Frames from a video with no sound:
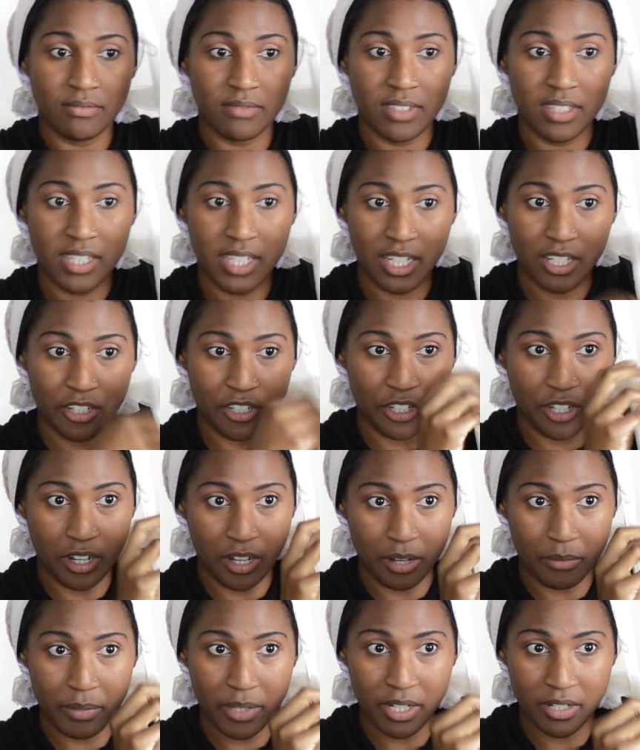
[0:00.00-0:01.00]
stick it under your
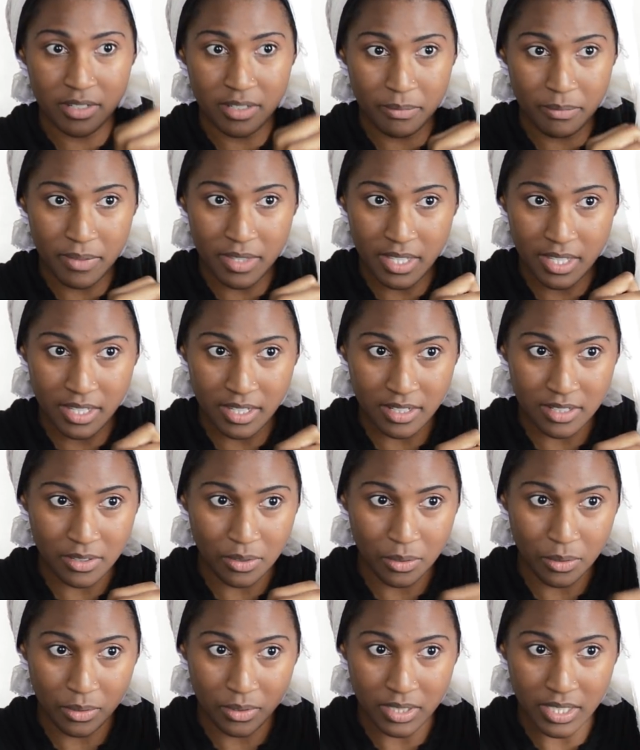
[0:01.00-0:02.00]
armpit or something to
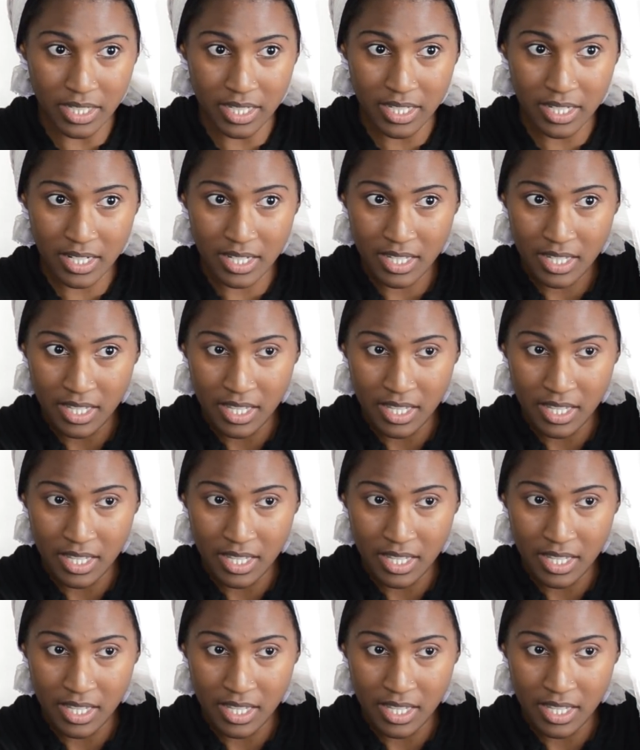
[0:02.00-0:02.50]
hold it.